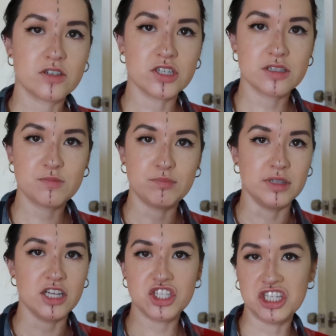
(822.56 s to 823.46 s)
Just
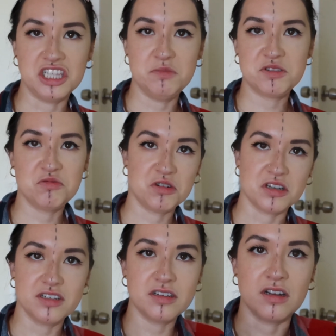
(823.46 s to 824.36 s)
blush and lips and we're
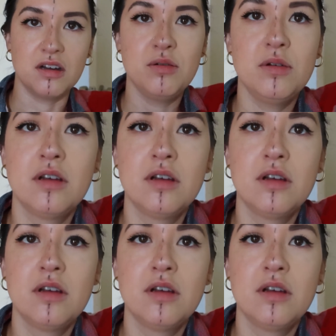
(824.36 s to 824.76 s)
good to go.